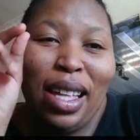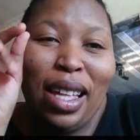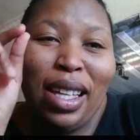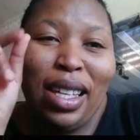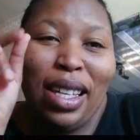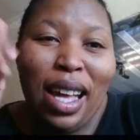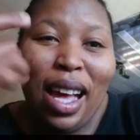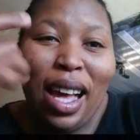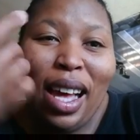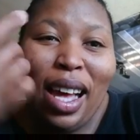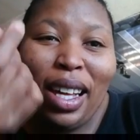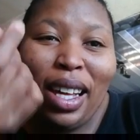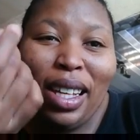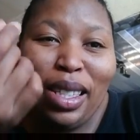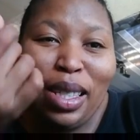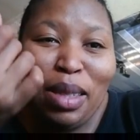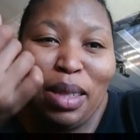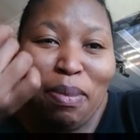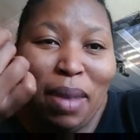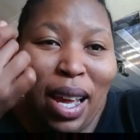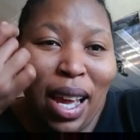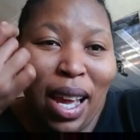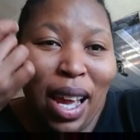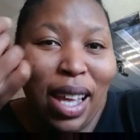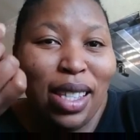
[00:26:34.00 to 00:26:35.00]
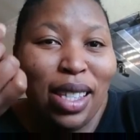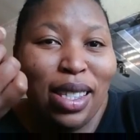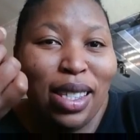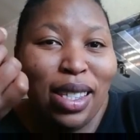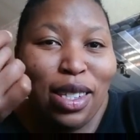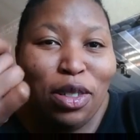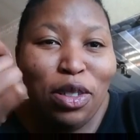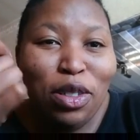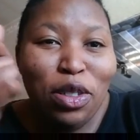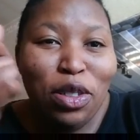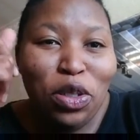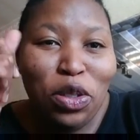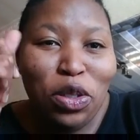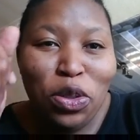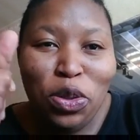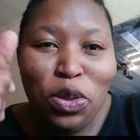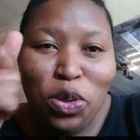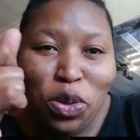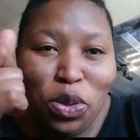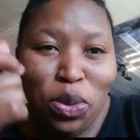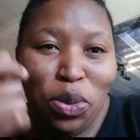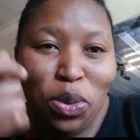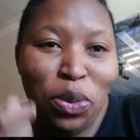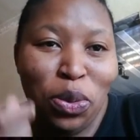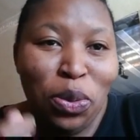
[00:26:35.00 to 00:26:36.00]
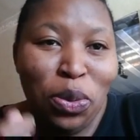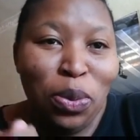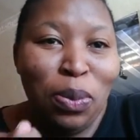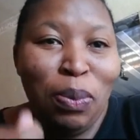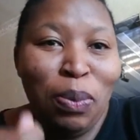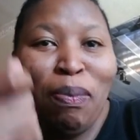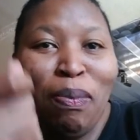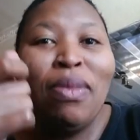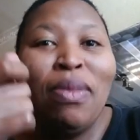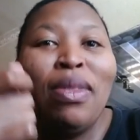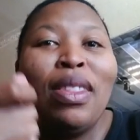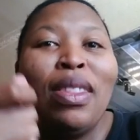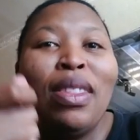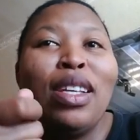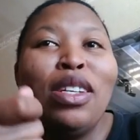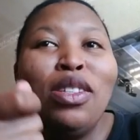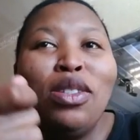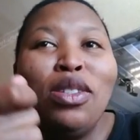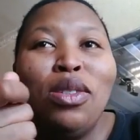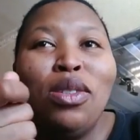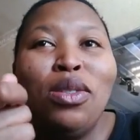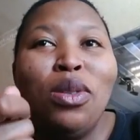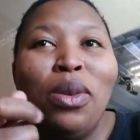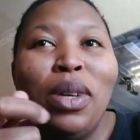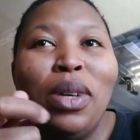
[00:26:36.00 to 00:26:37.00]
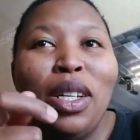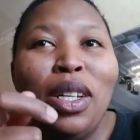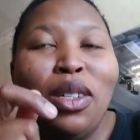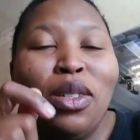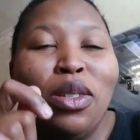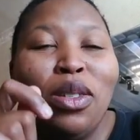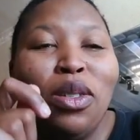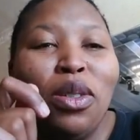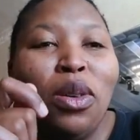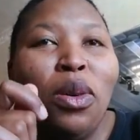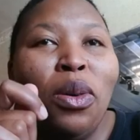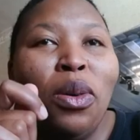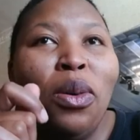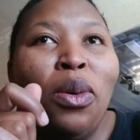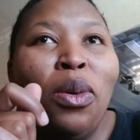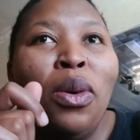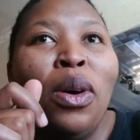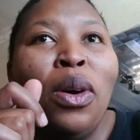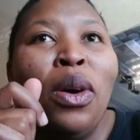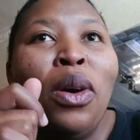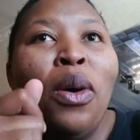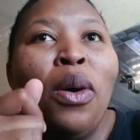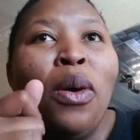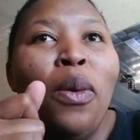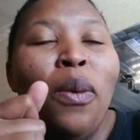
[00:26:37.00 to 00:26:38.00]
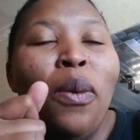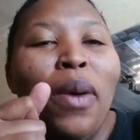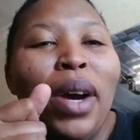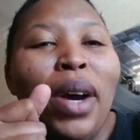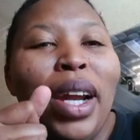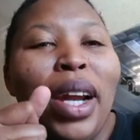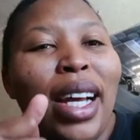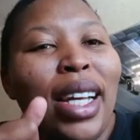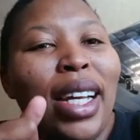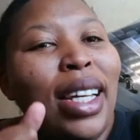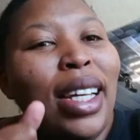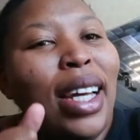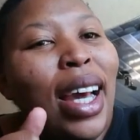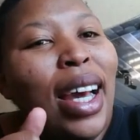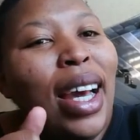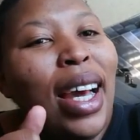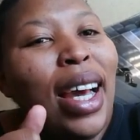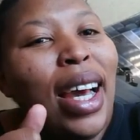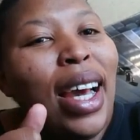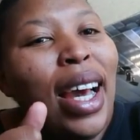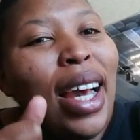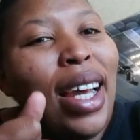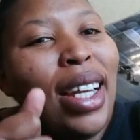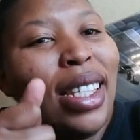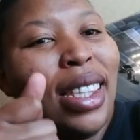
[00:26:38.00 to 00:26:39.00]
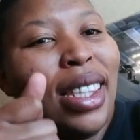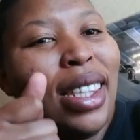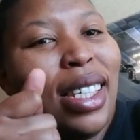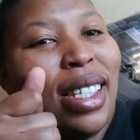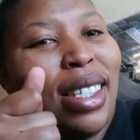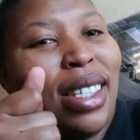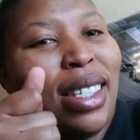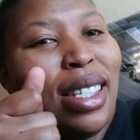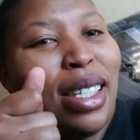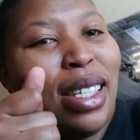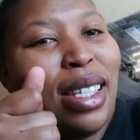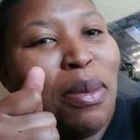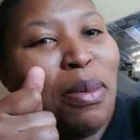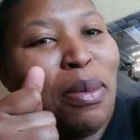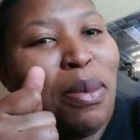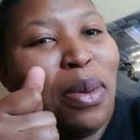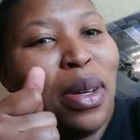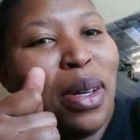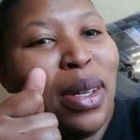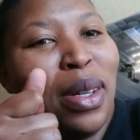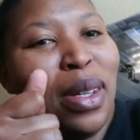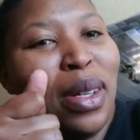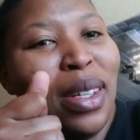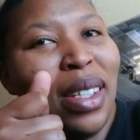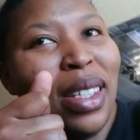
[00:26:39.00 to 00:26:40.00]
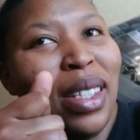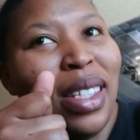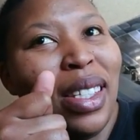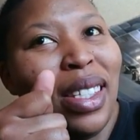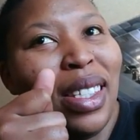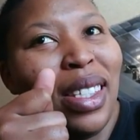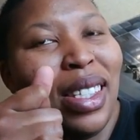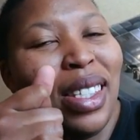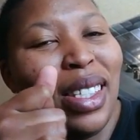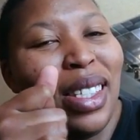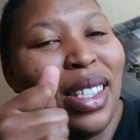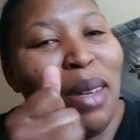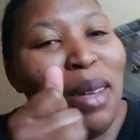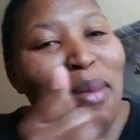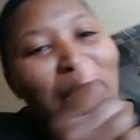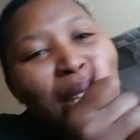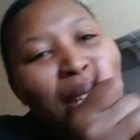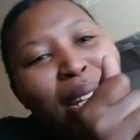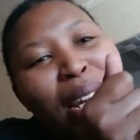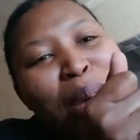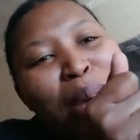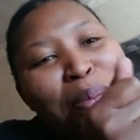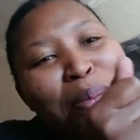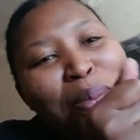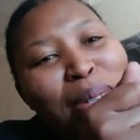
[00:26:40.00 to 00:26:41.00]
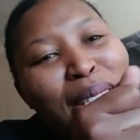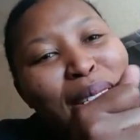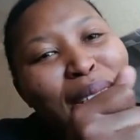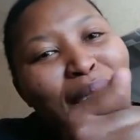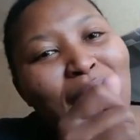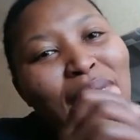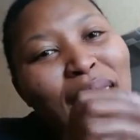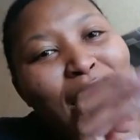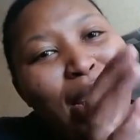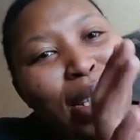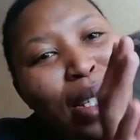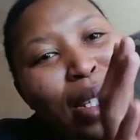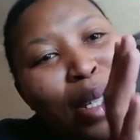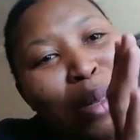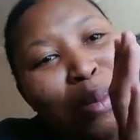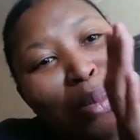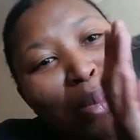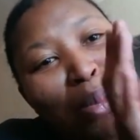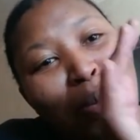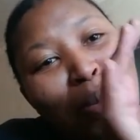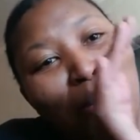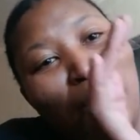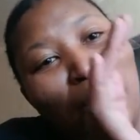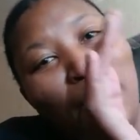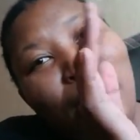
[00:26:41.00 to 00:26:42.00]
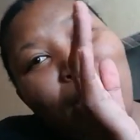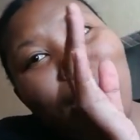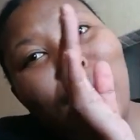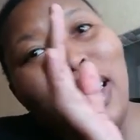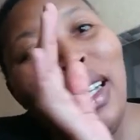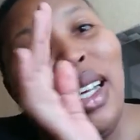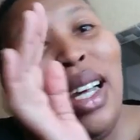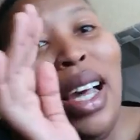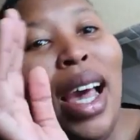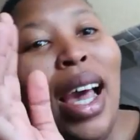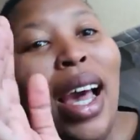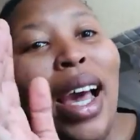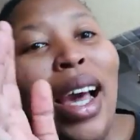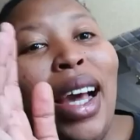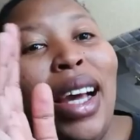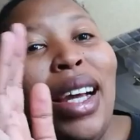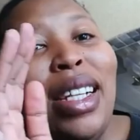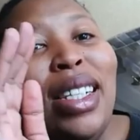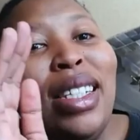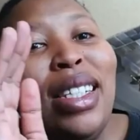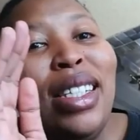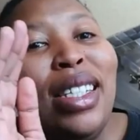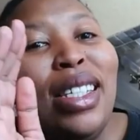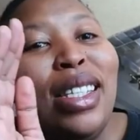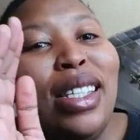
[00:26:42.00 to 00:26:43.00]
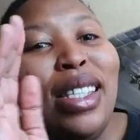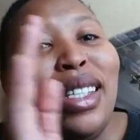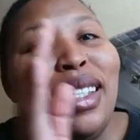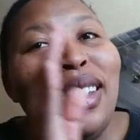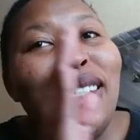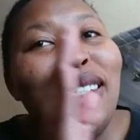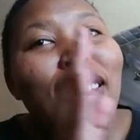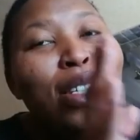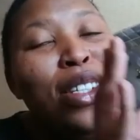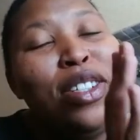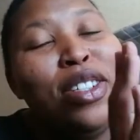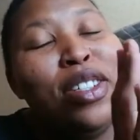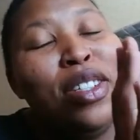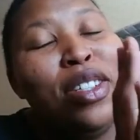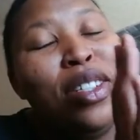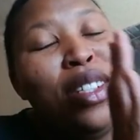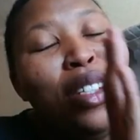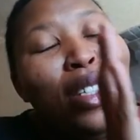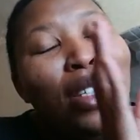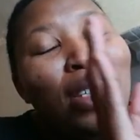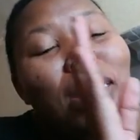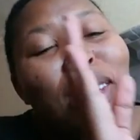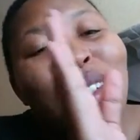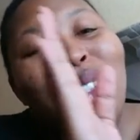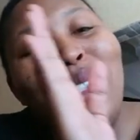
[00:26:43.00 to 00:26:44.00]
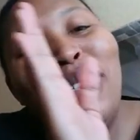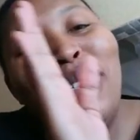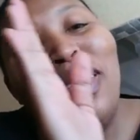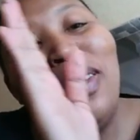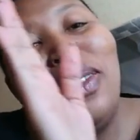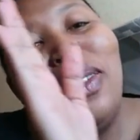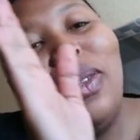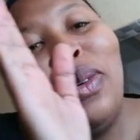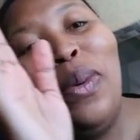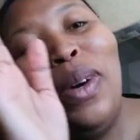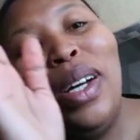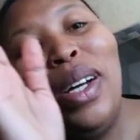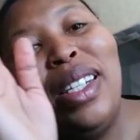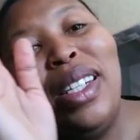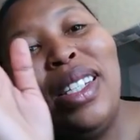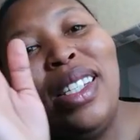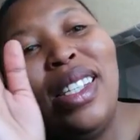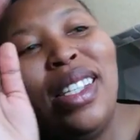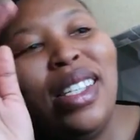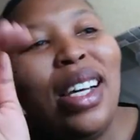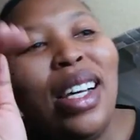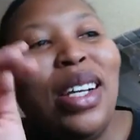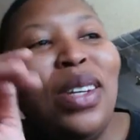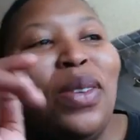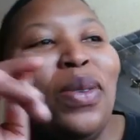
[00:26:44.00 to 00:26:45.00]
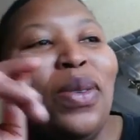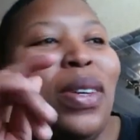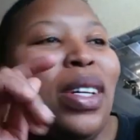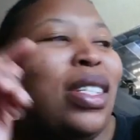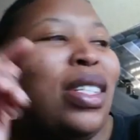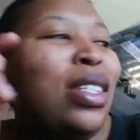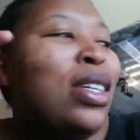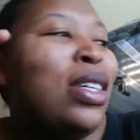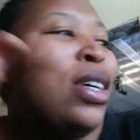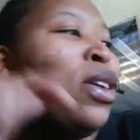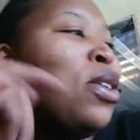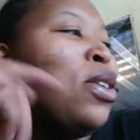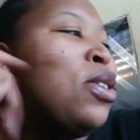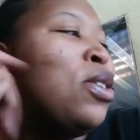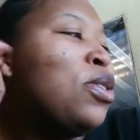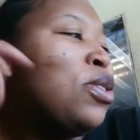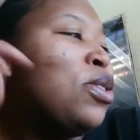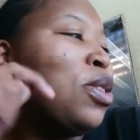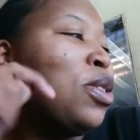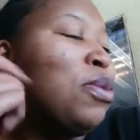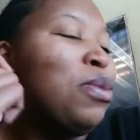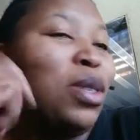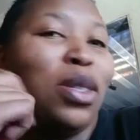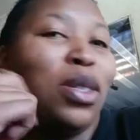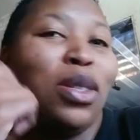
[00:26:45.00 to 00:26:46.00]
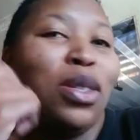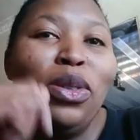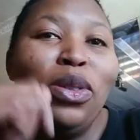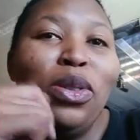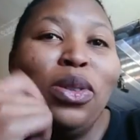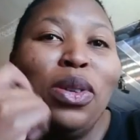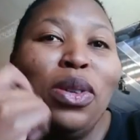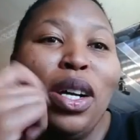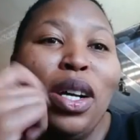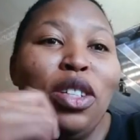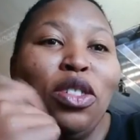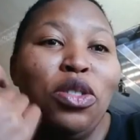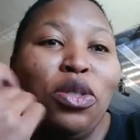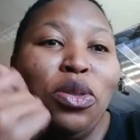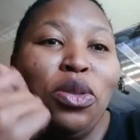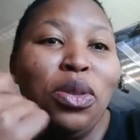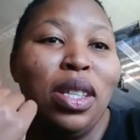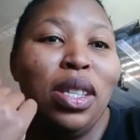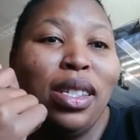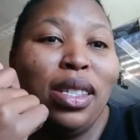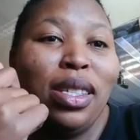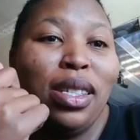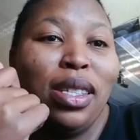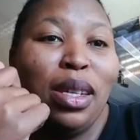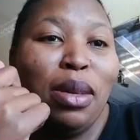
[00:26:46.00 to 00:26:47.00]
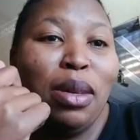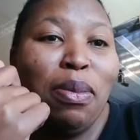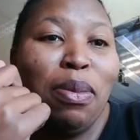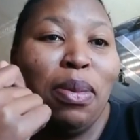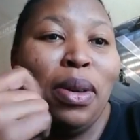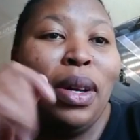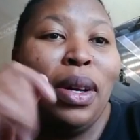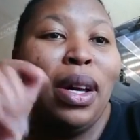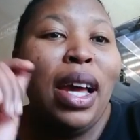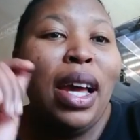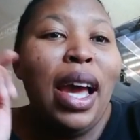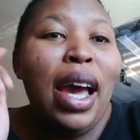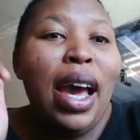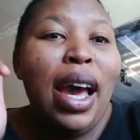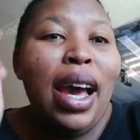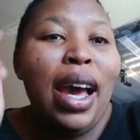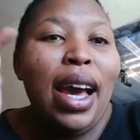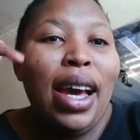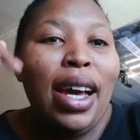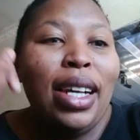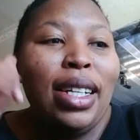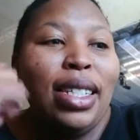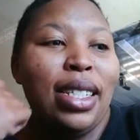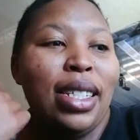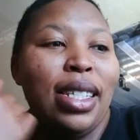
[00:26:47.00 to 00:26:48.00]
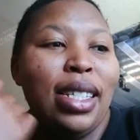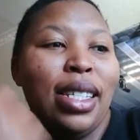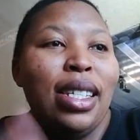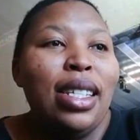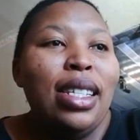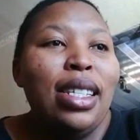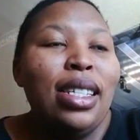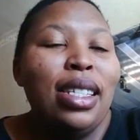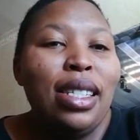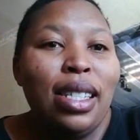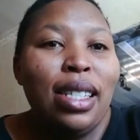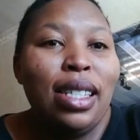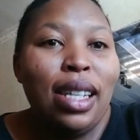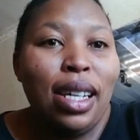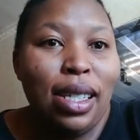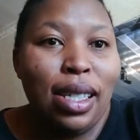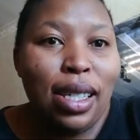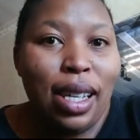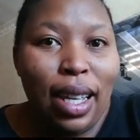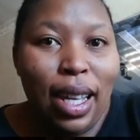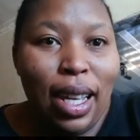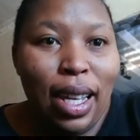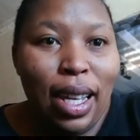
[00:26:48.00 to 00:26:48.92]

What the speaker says: my hands are not used to sewing. So when I added the zip, something happened and the stitch just went sideways. So I'm just going to undo the zip and start again